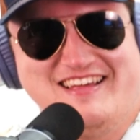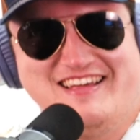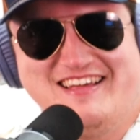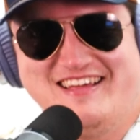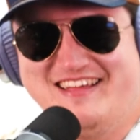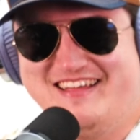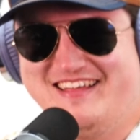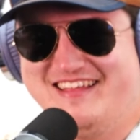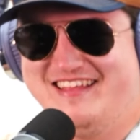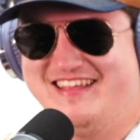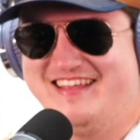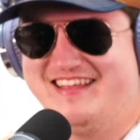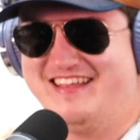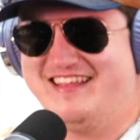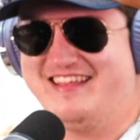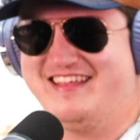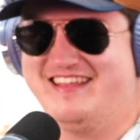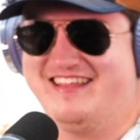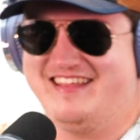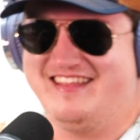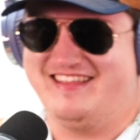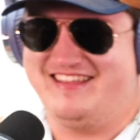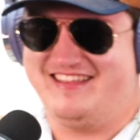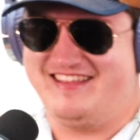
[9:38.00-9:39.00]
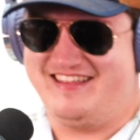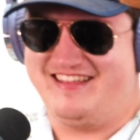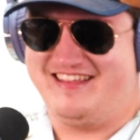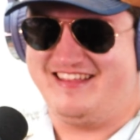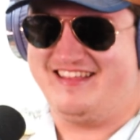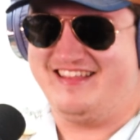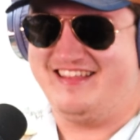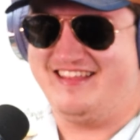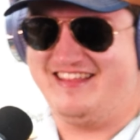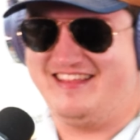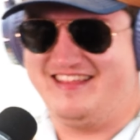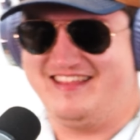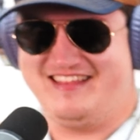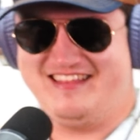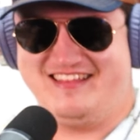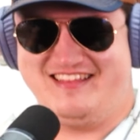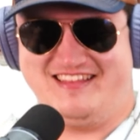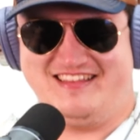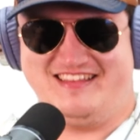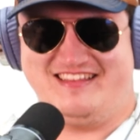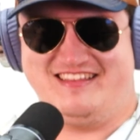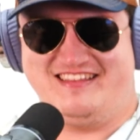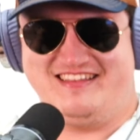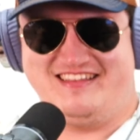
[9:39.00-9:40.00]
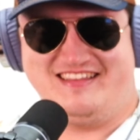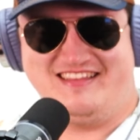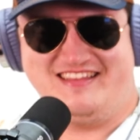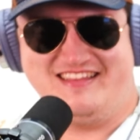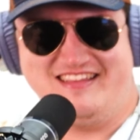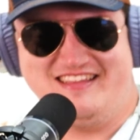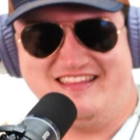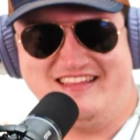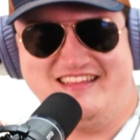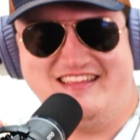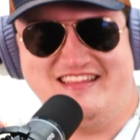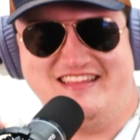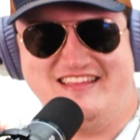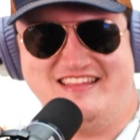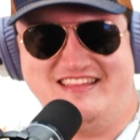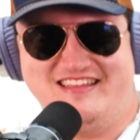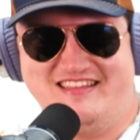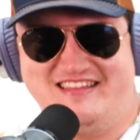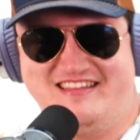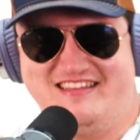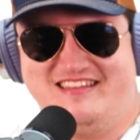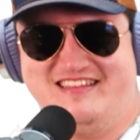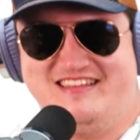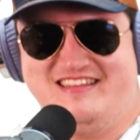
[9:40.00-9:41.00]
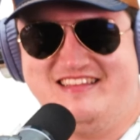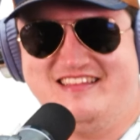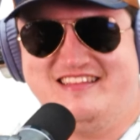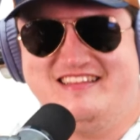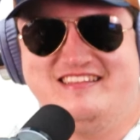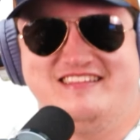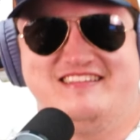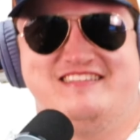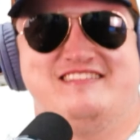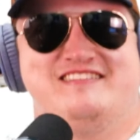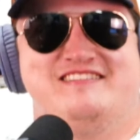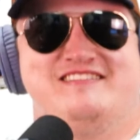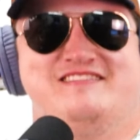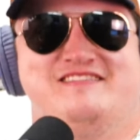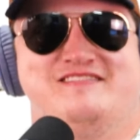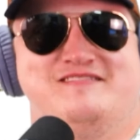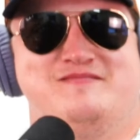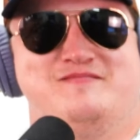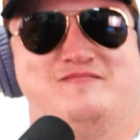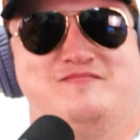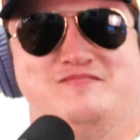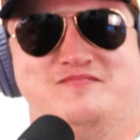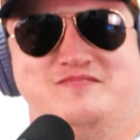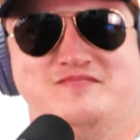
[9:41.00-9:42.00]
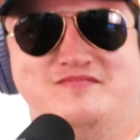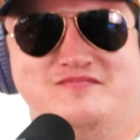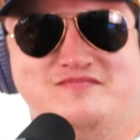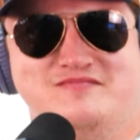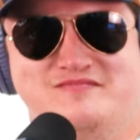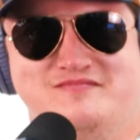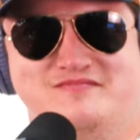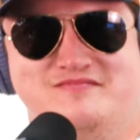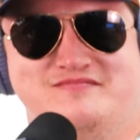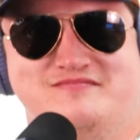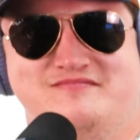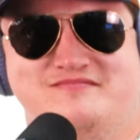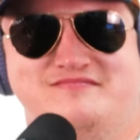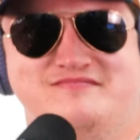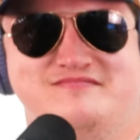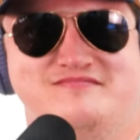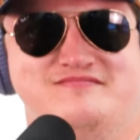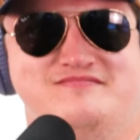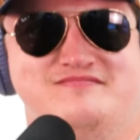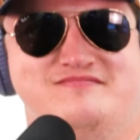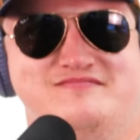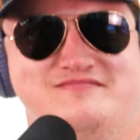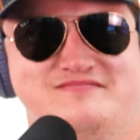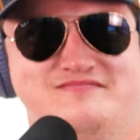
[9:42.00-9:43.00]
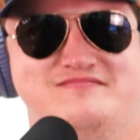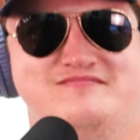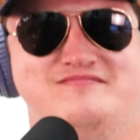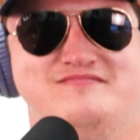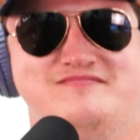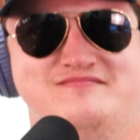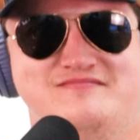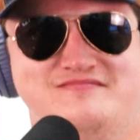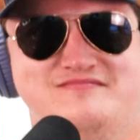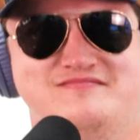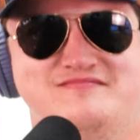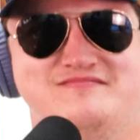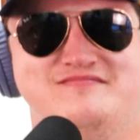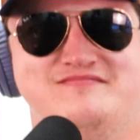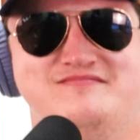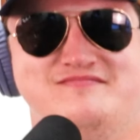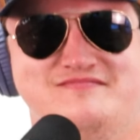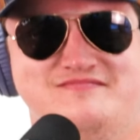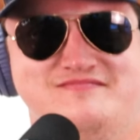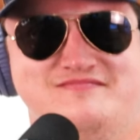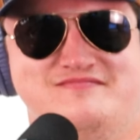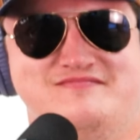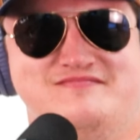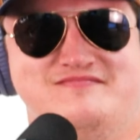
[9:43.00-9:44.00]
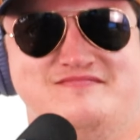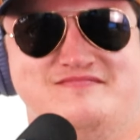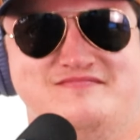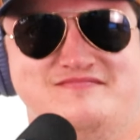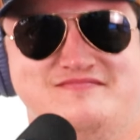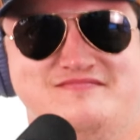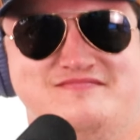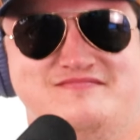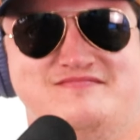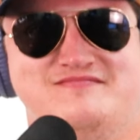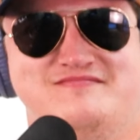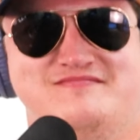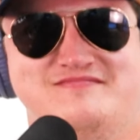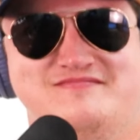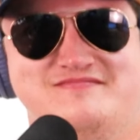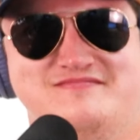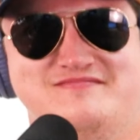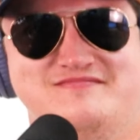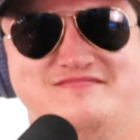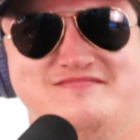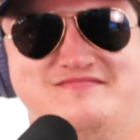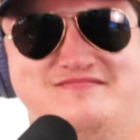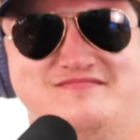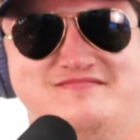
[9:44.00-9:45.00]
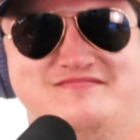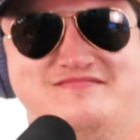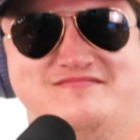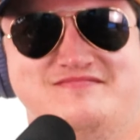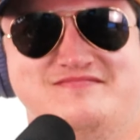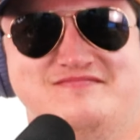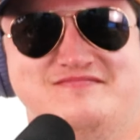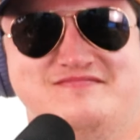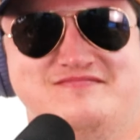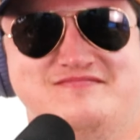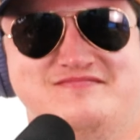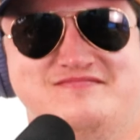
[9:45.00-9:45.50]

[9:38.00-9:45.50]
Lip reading: The person shown says nothing.